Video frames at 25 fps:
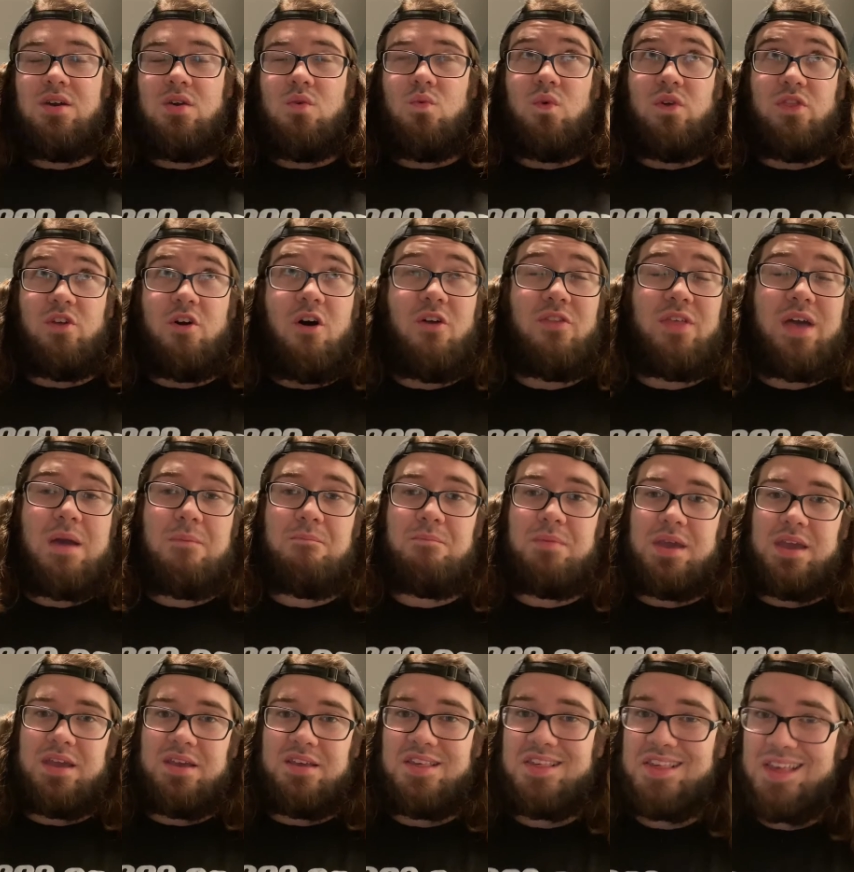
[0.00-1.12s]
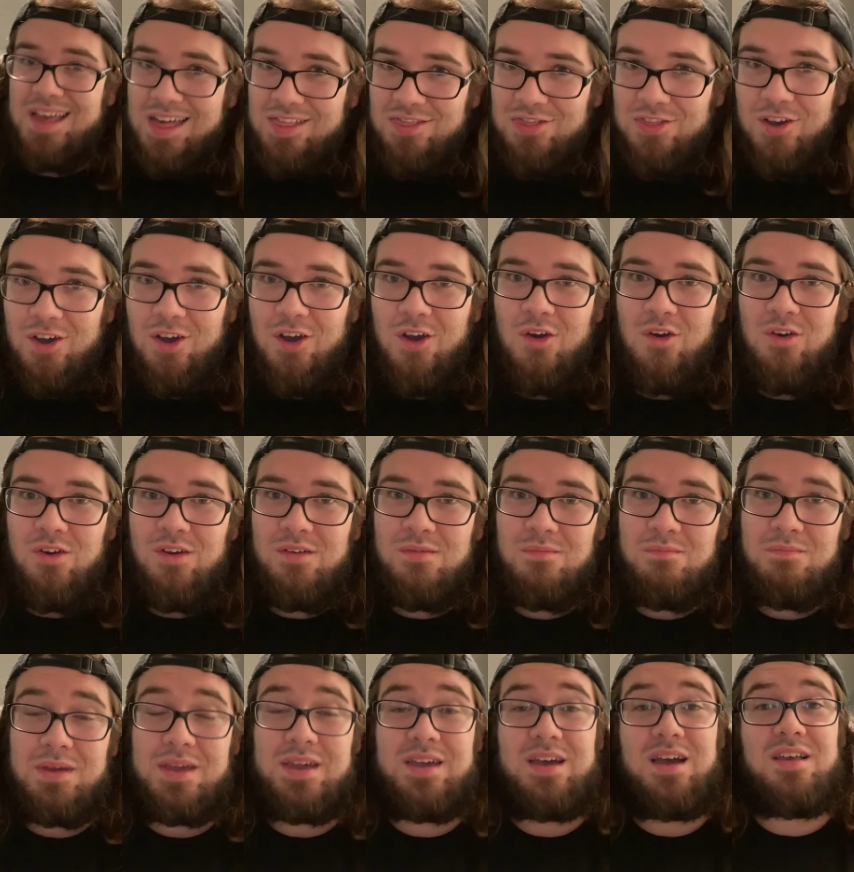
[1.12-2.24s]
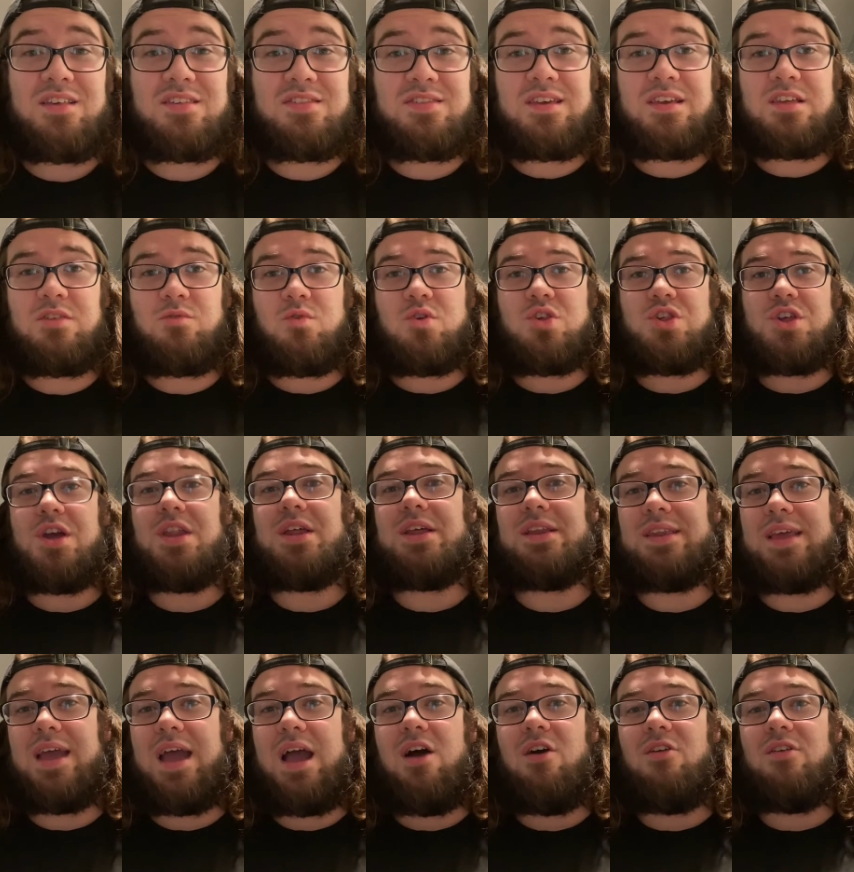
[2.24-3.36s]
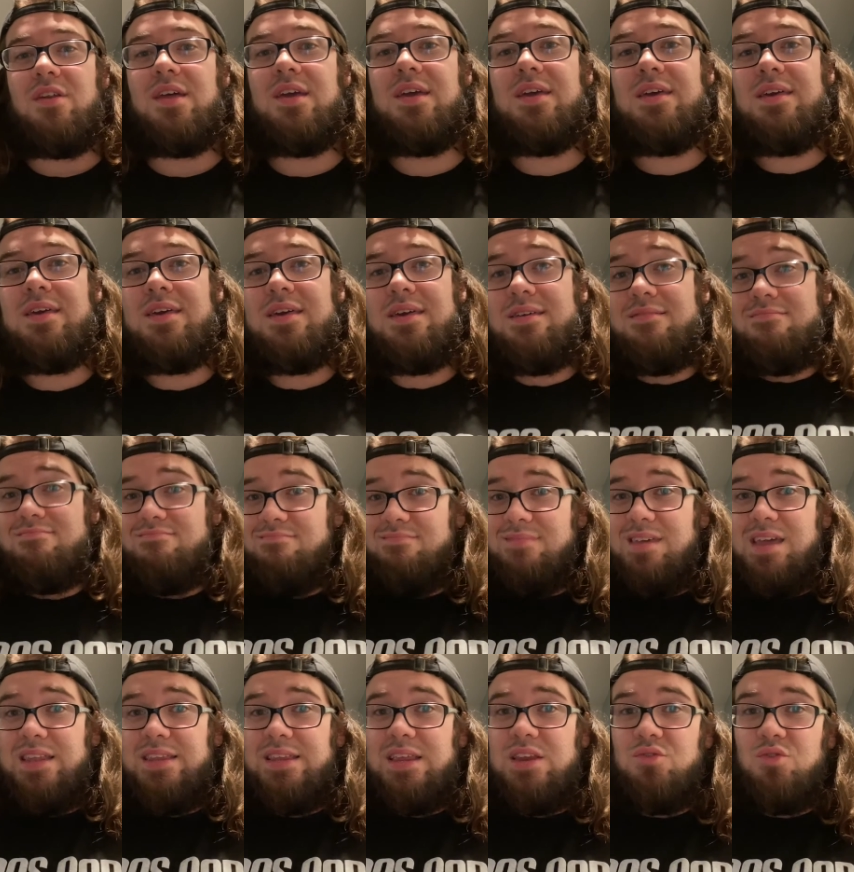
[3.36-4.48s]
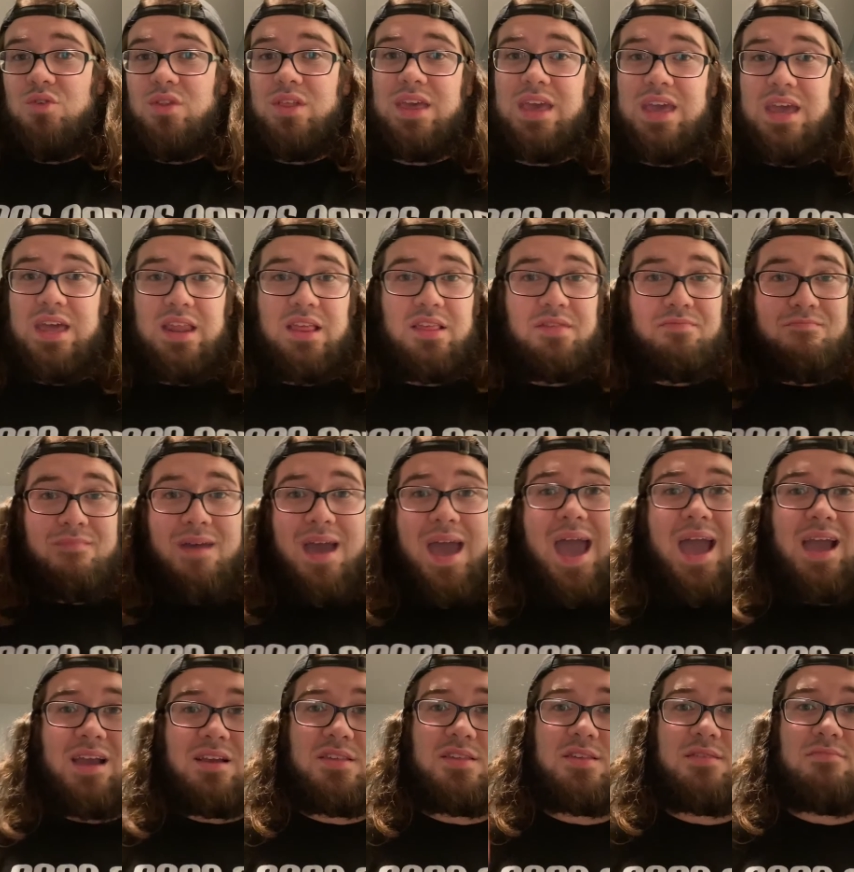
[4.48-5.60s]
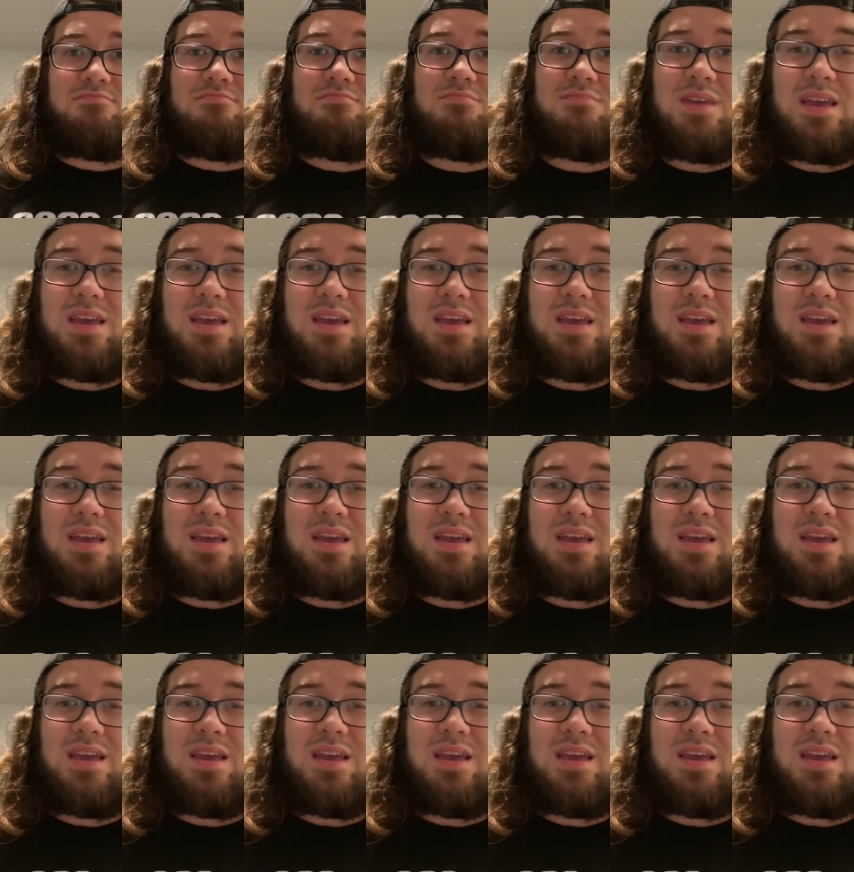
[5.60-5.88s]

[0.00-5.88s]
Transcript: With all that being said though, because things were shutting down, it didn't really hit its max.